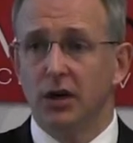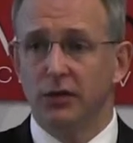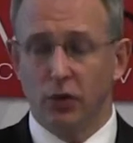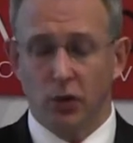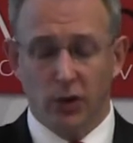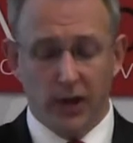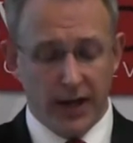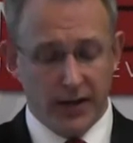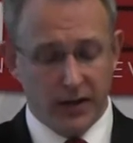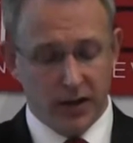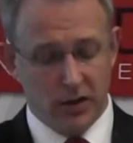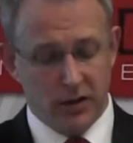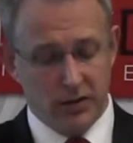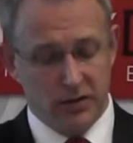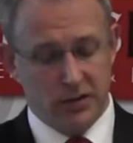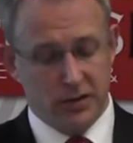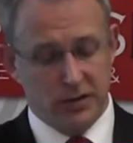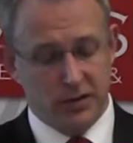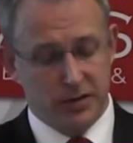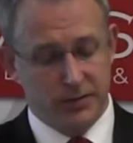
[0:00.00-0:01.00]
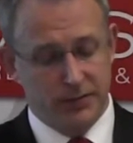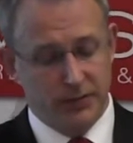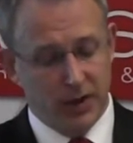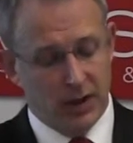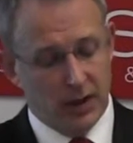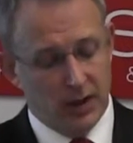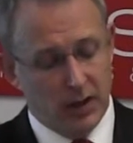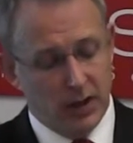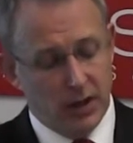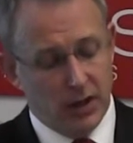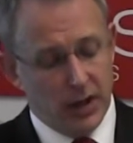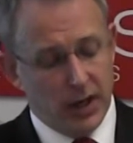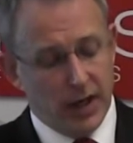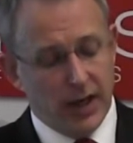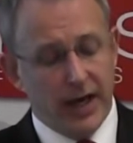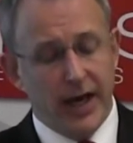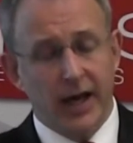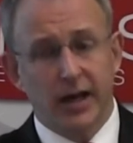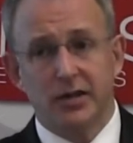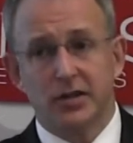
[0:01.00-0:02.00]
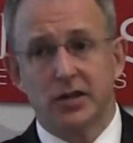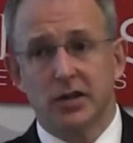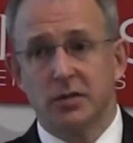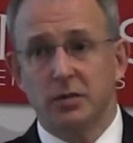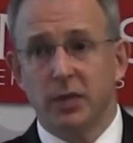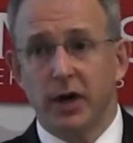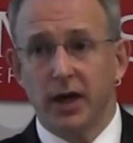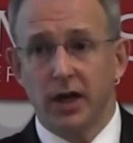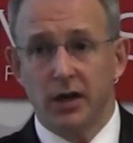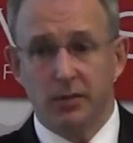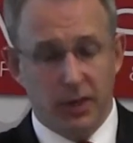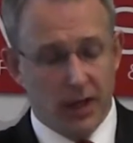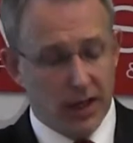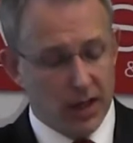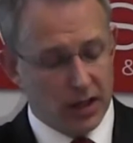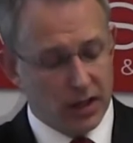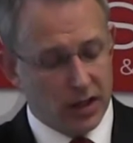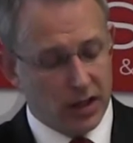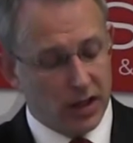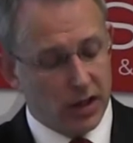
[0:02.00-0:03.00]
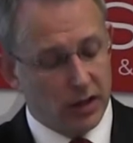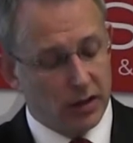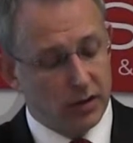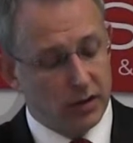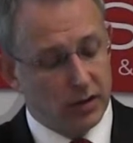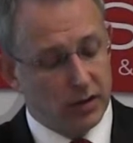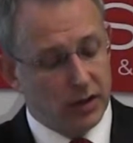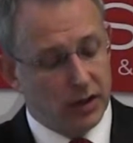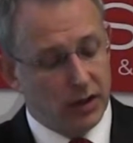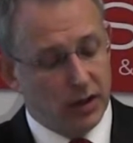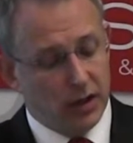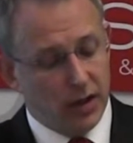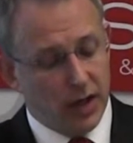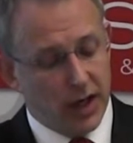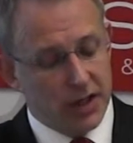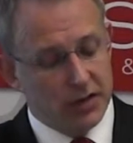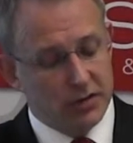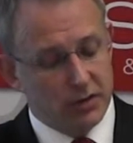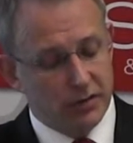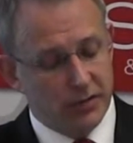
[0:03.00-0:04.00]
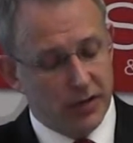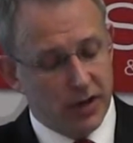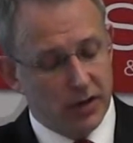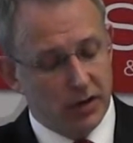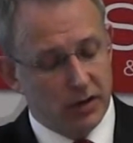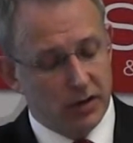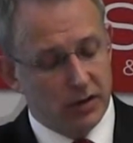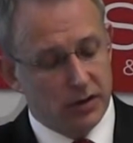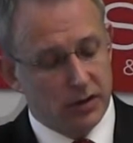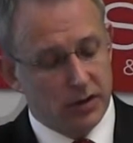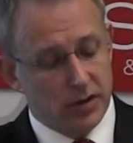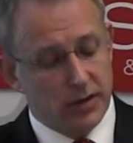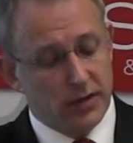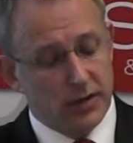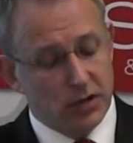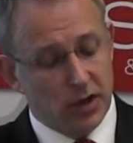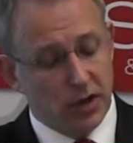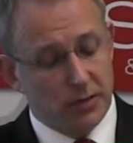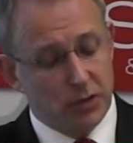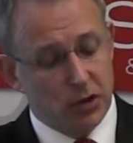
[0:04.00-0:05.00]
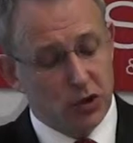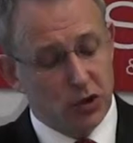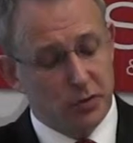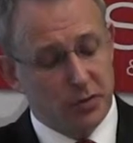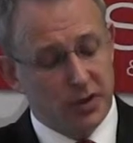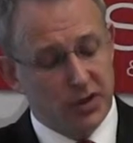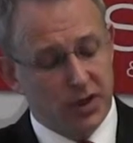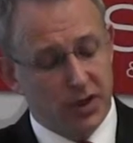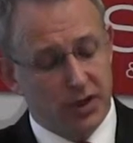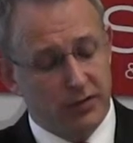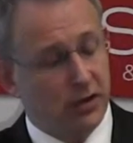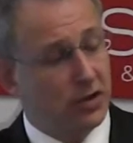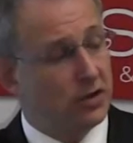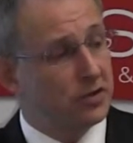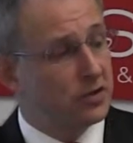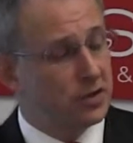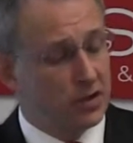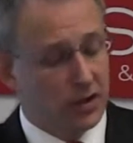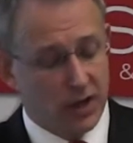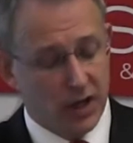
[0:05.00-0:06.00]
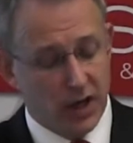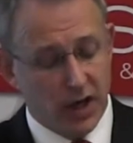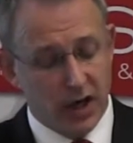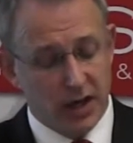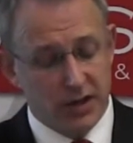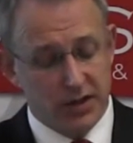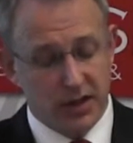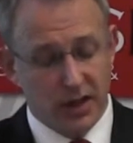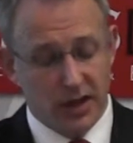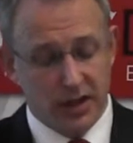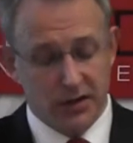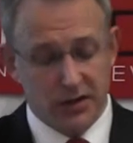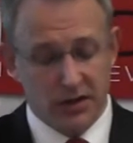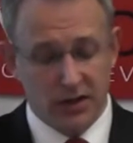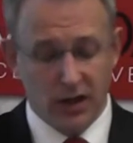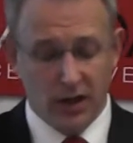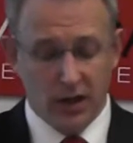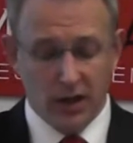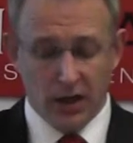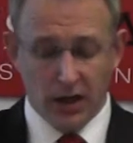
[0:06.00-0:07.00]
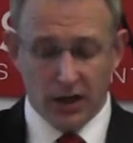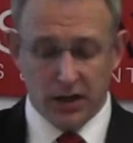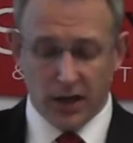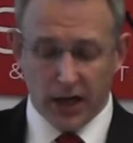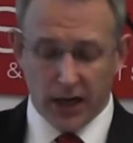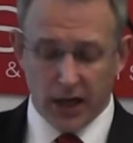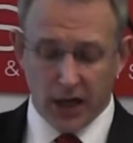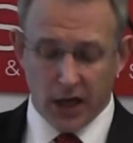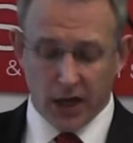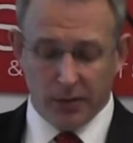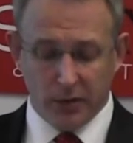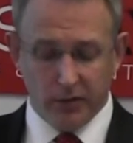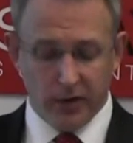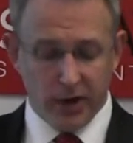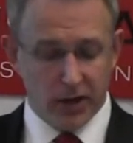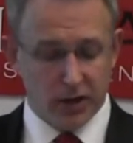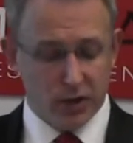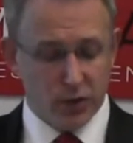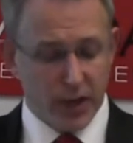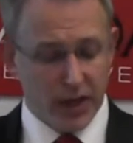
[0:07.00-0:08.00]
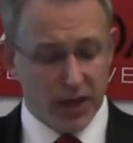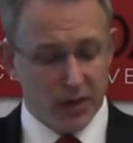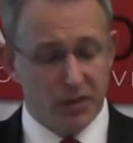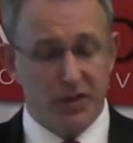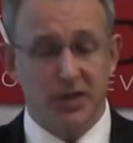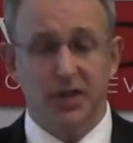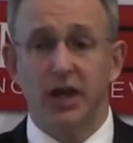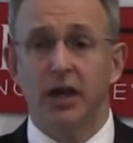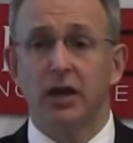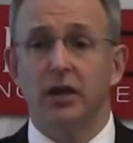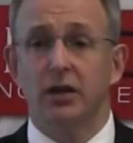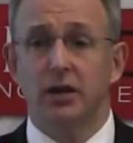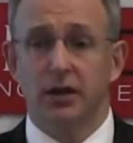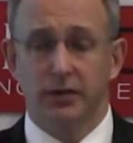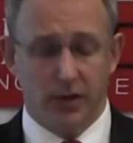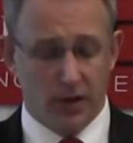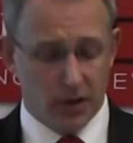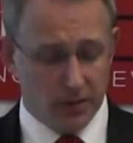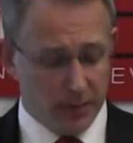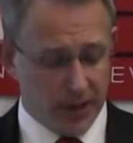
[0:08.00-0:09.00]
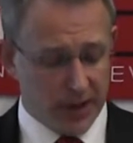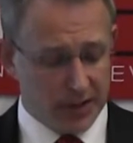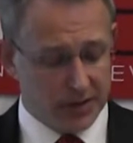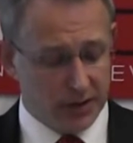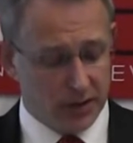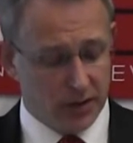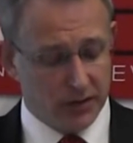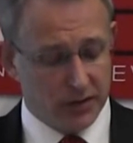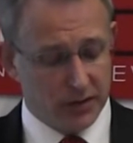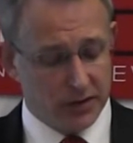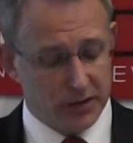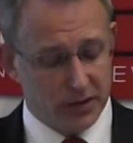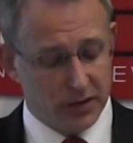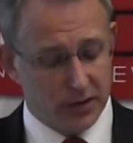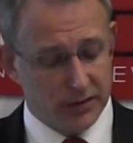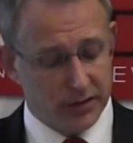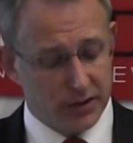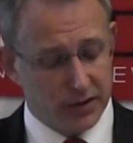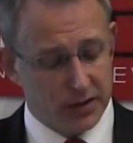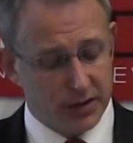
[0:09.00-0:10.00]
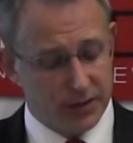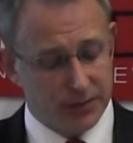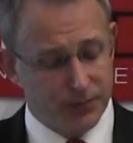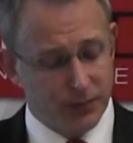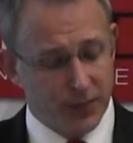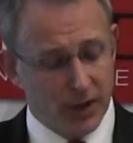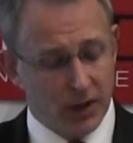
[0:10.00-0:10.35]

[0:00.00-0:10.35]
of all other users. Analysis by NBN Co. has revealed that the top 2% of users on the ISS are taking up around 20% of the capacity of the service.